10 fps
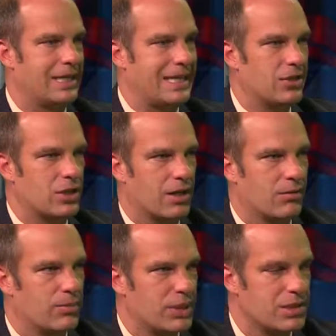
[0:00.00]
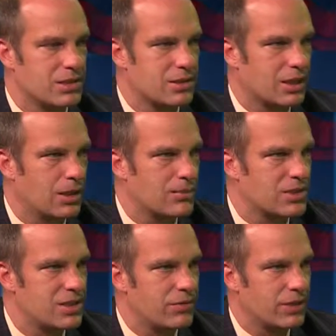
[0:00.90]
each and every business that comes
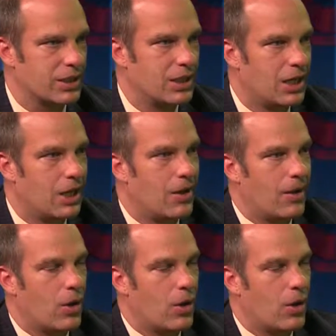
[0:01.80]
sniffing. But they're trying though, right, Paul?